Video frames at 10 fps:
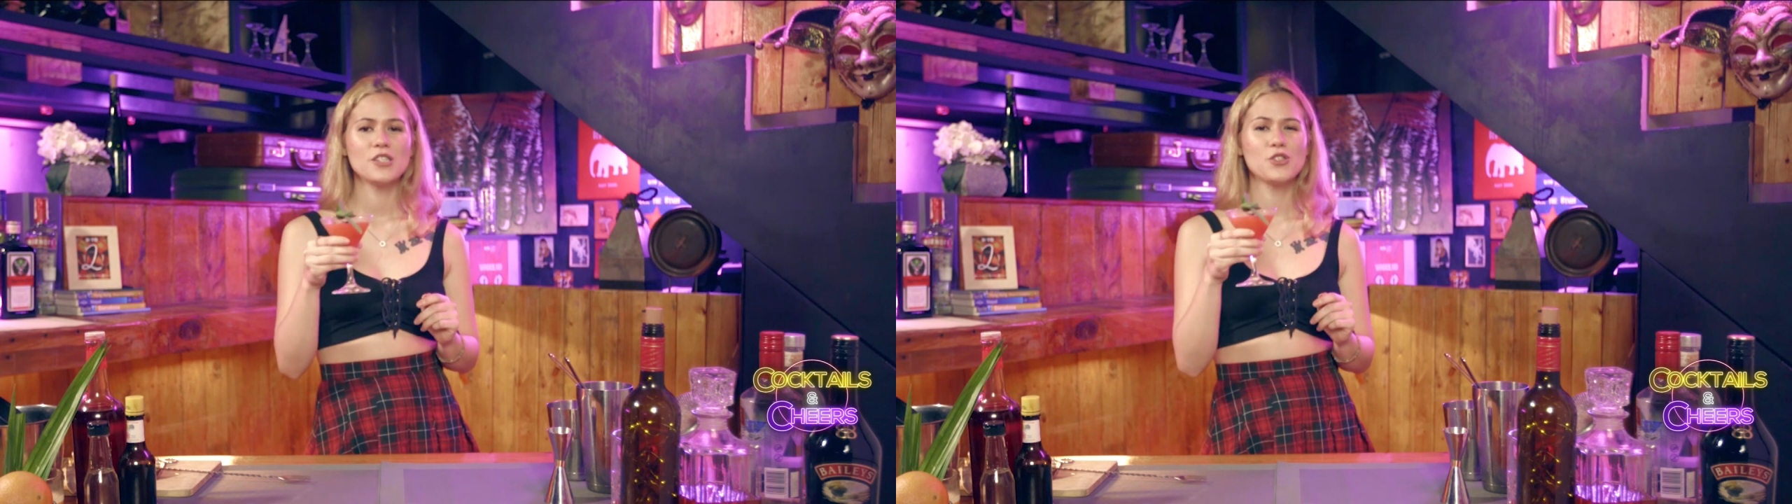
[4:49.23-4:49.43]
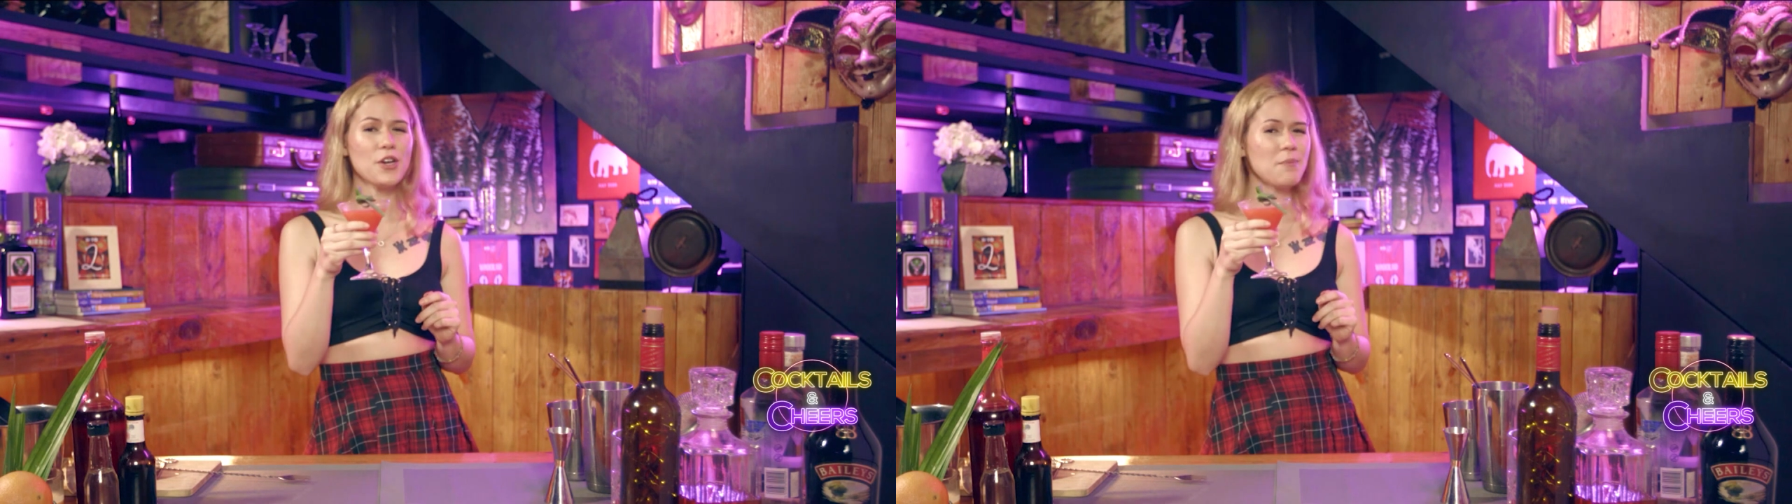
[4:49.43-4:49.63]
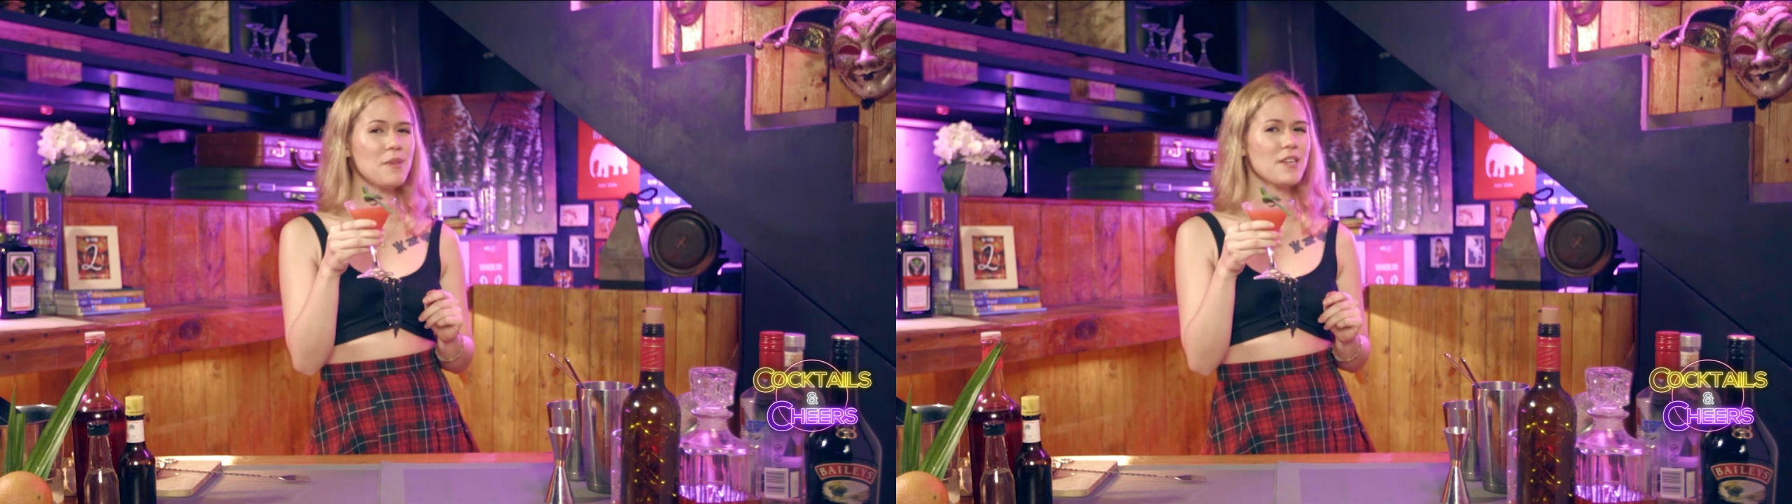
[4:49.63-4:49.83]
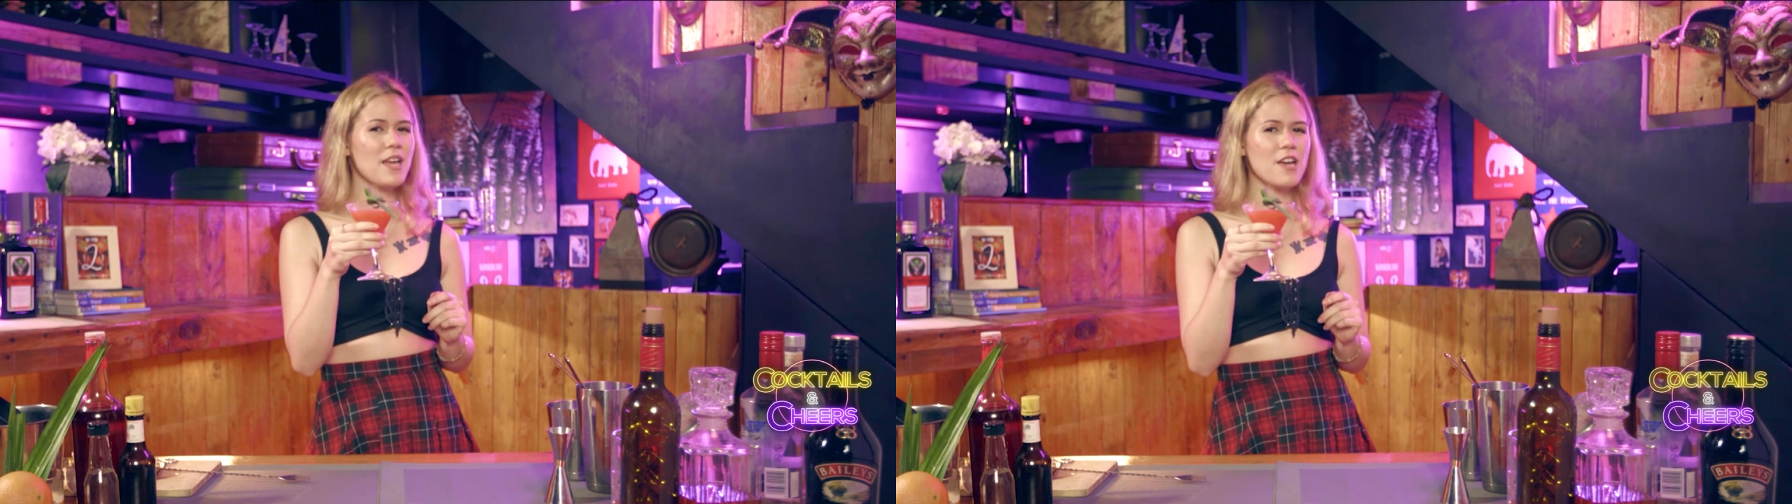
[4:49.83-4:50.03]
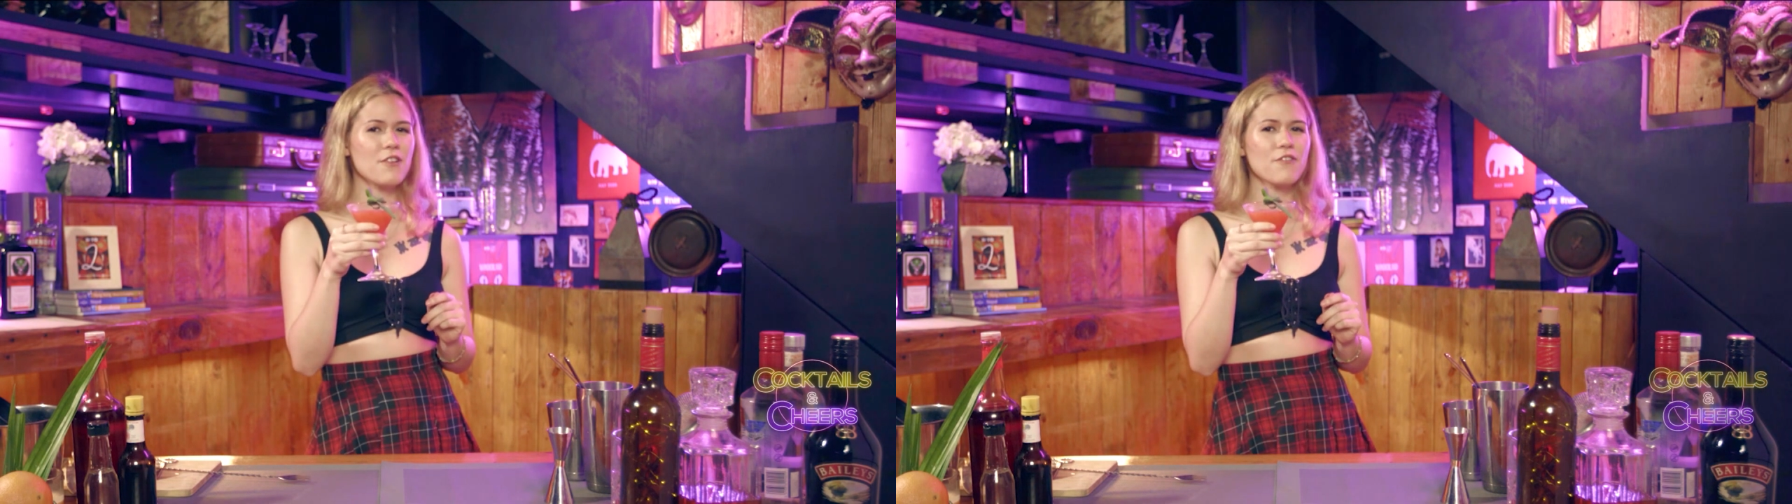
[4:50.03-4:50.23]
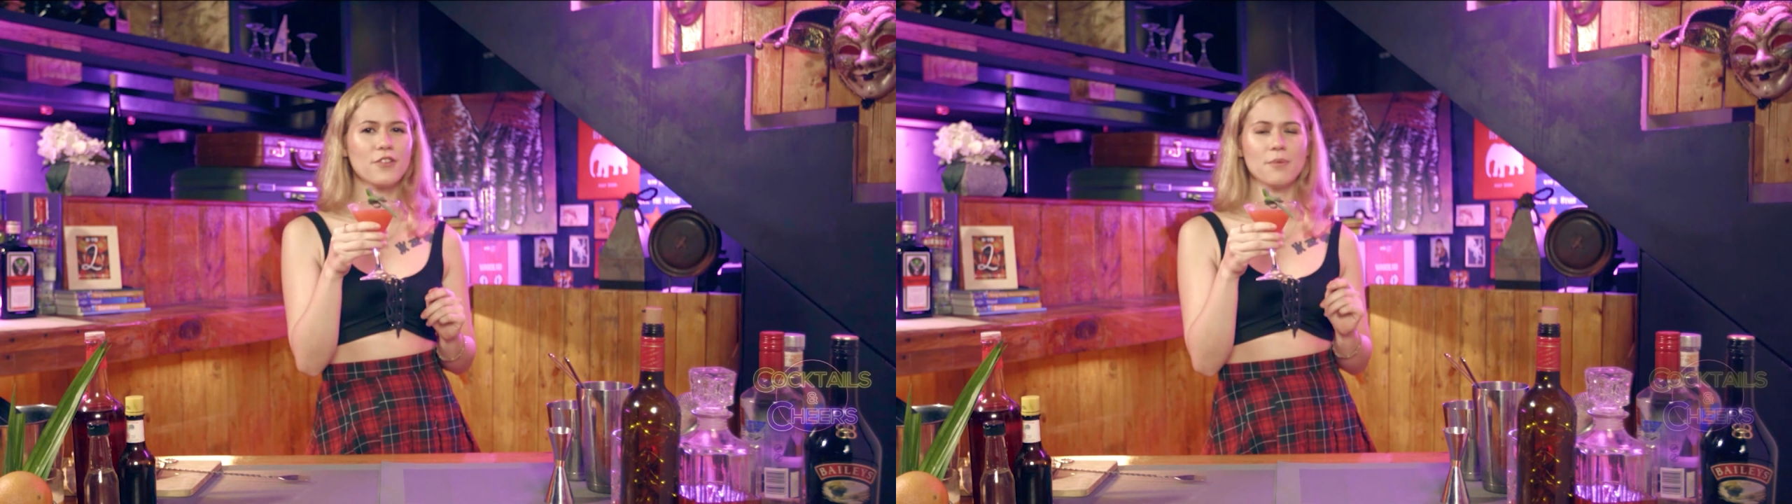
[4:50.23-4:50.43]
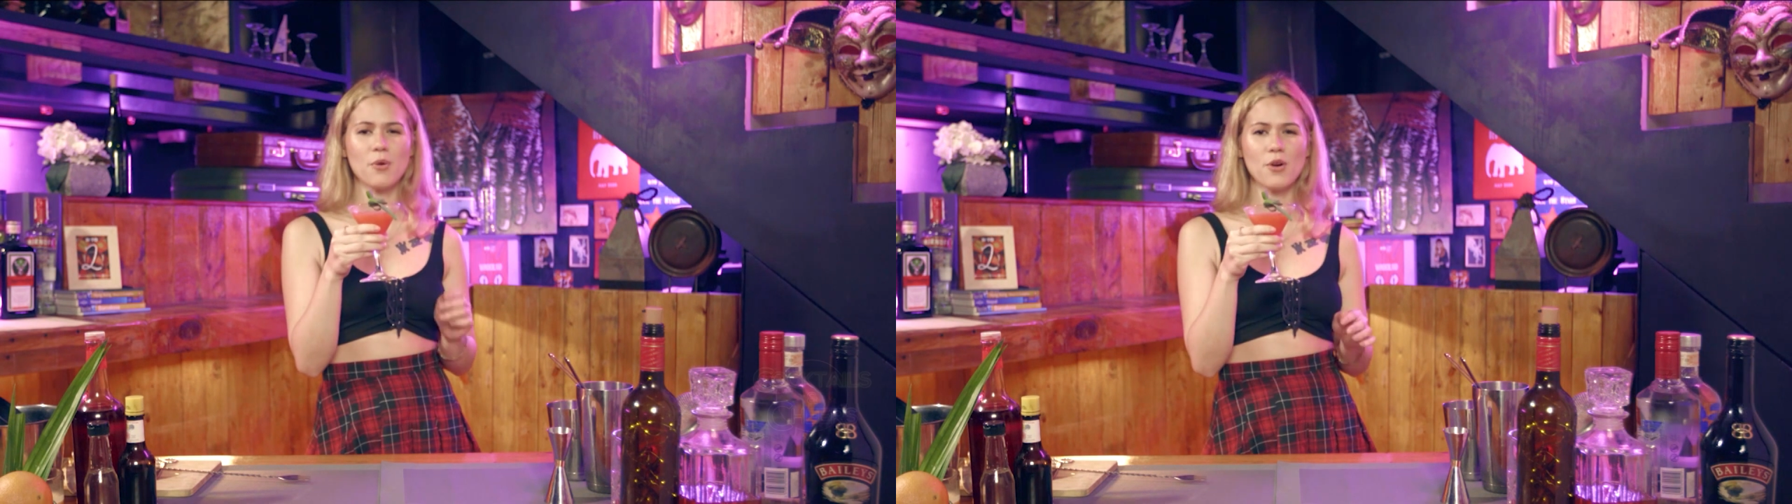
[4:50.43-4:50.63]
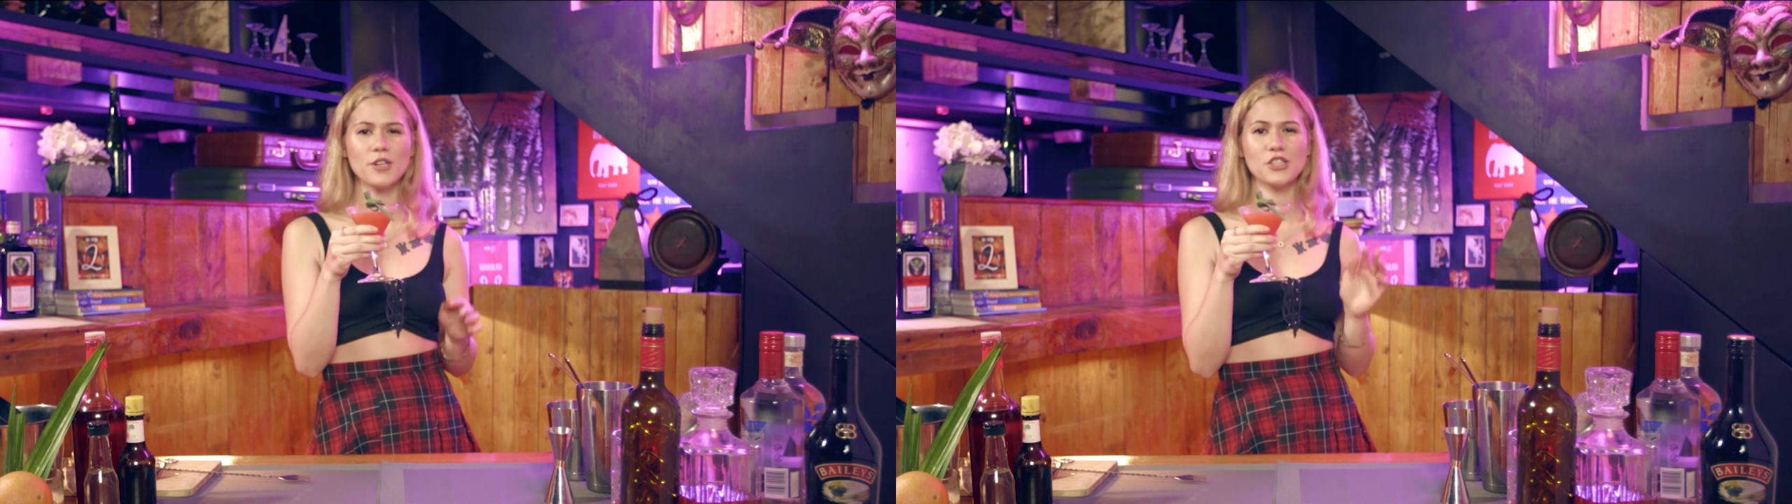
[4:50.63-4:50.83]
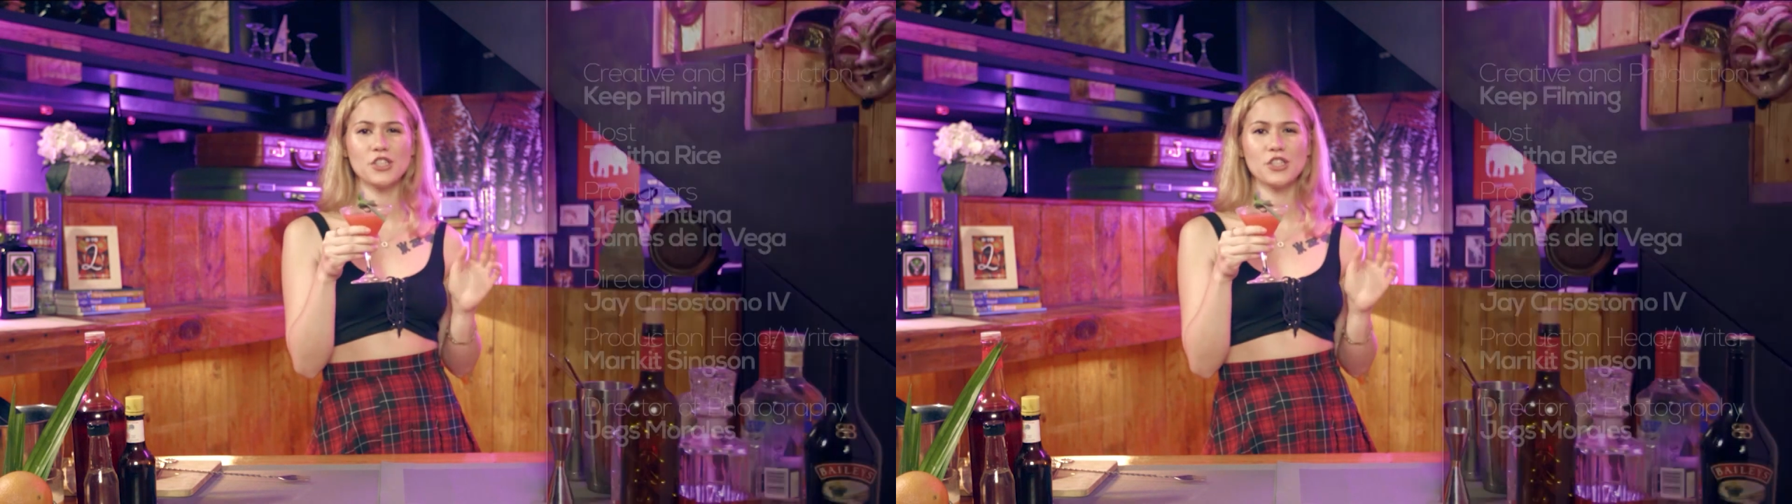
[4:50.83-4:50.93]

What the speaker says: Join me again for more